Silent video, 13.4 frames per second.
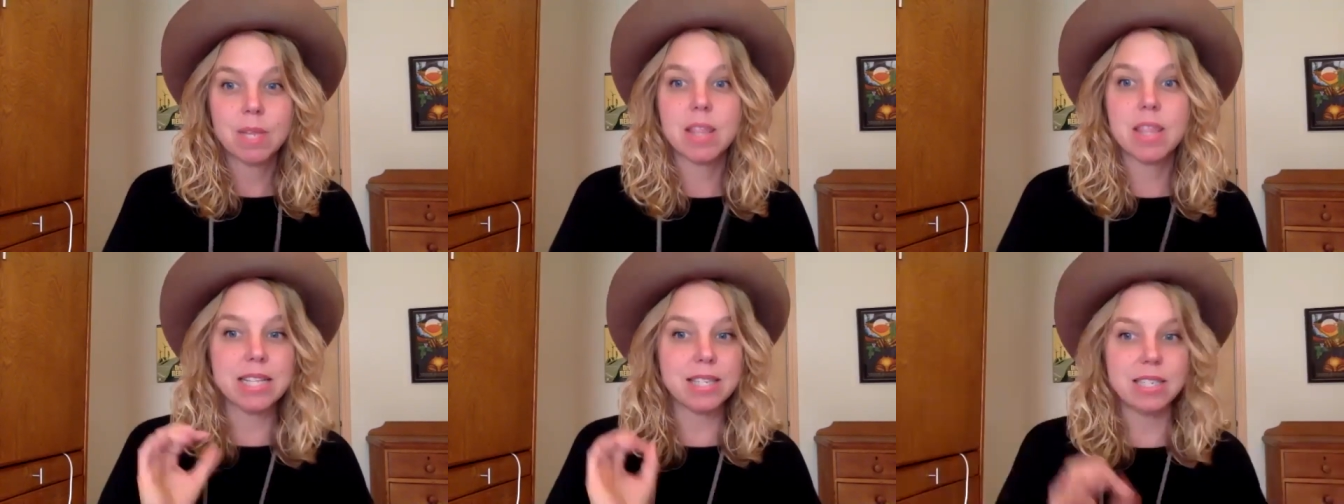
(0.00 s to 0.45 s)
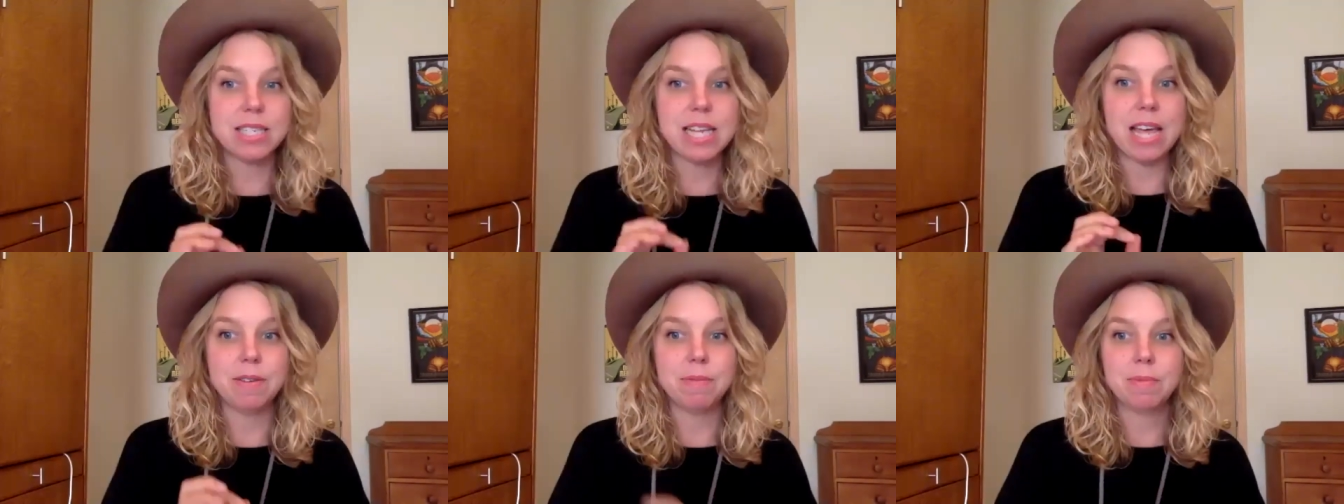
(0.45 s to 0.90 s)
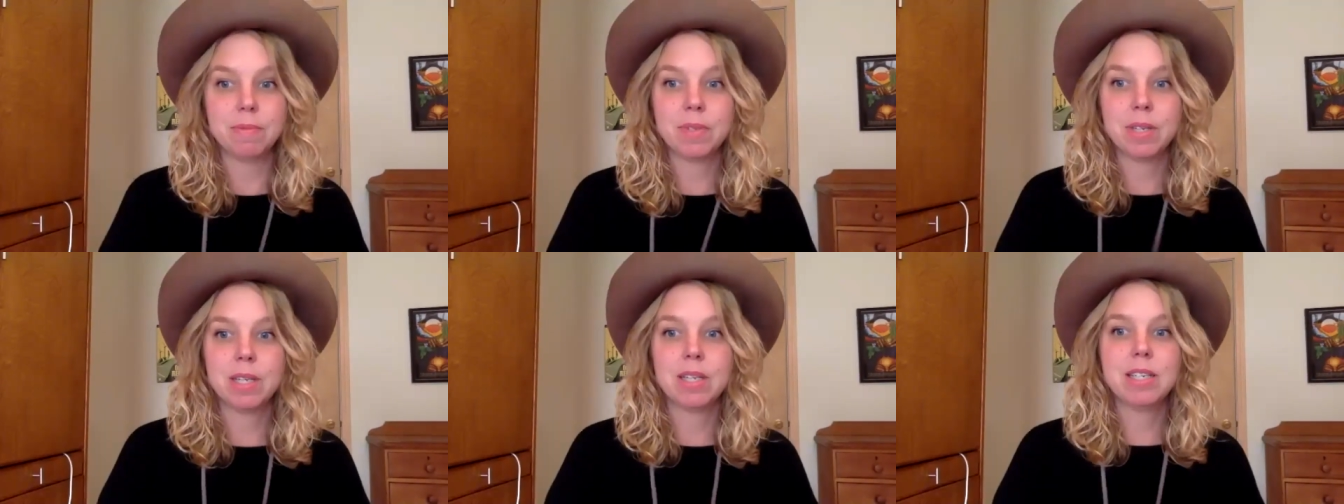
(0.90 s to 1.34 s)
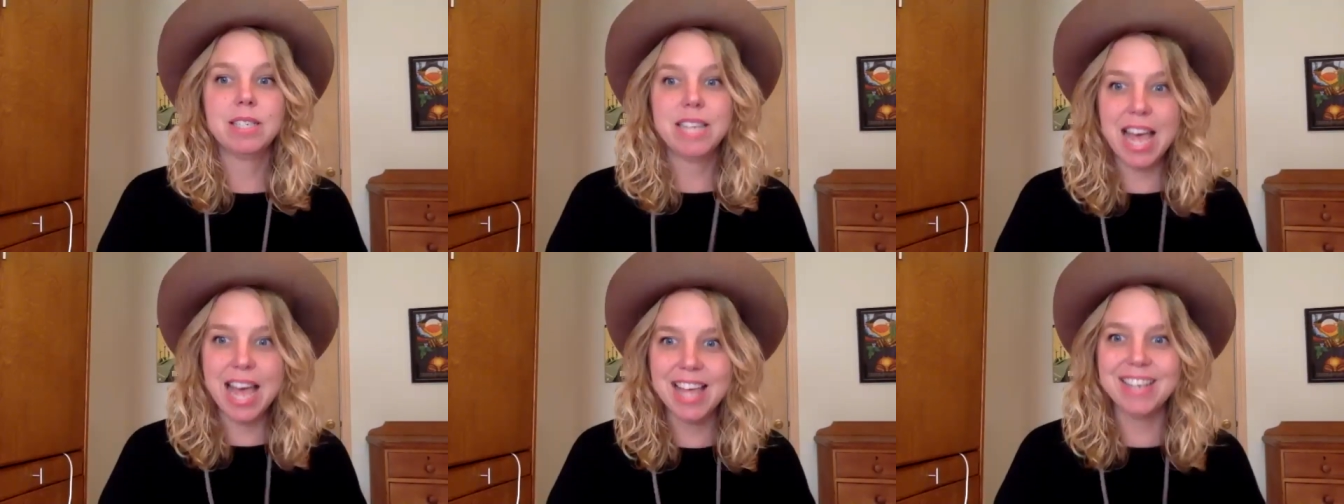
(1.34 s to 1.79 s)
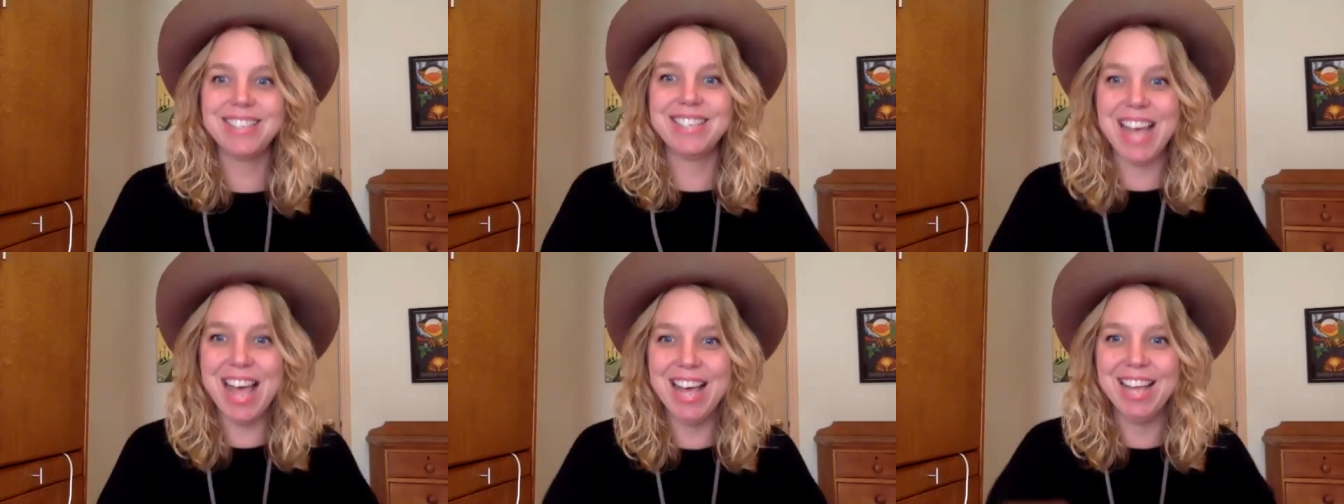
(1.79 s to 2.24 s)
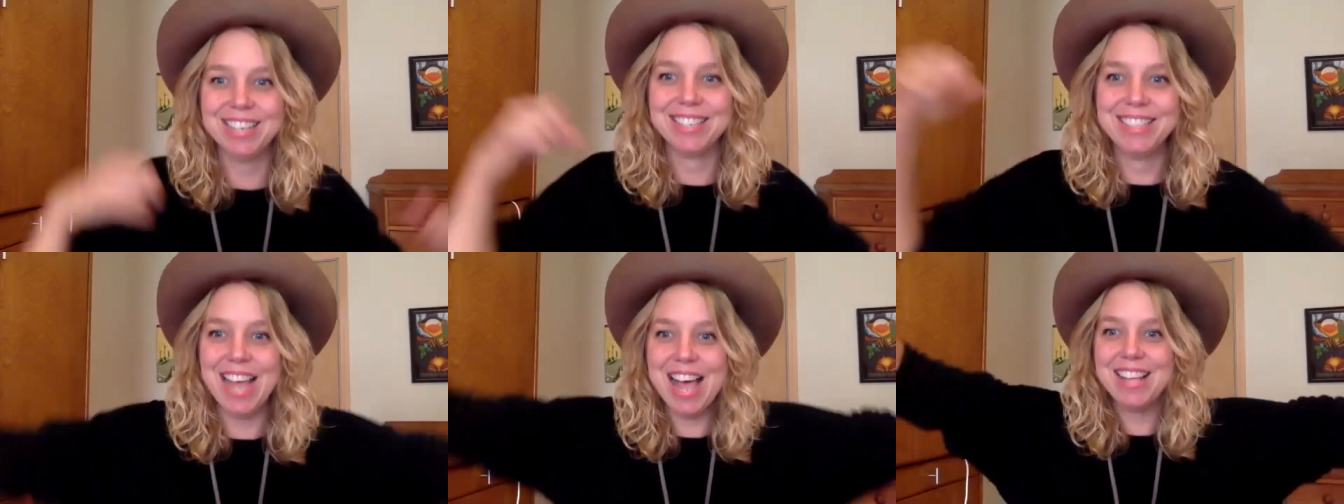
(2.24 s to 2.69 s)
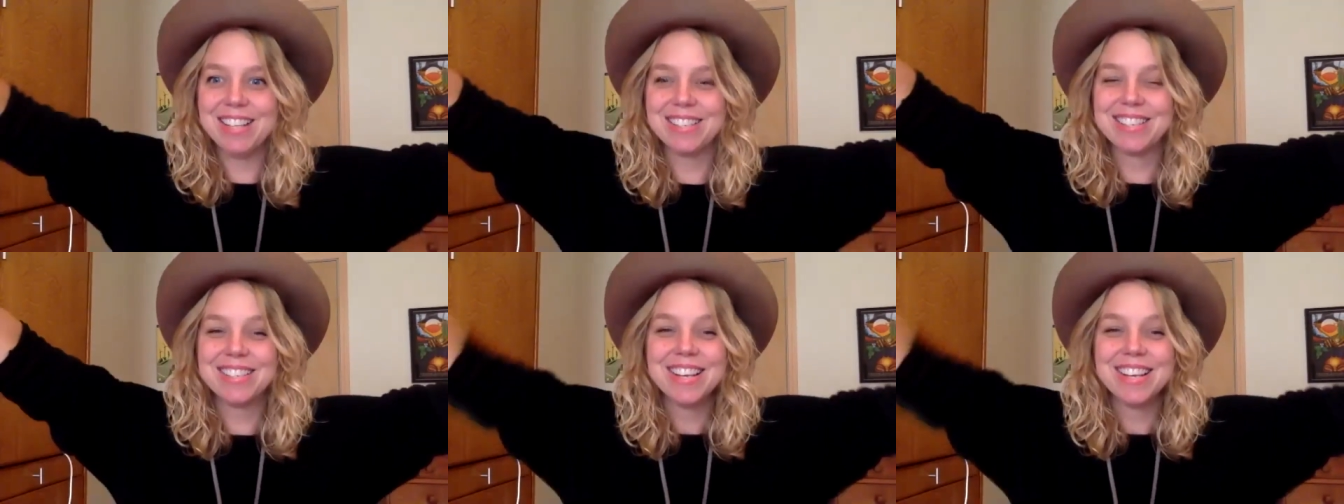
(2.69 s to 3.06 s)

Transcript: That's a 10. 10, 10, yes.